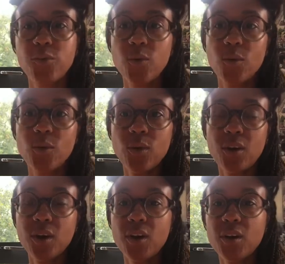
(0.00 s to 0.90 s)
for
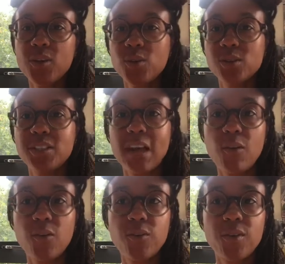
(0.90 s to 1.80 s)
yourself,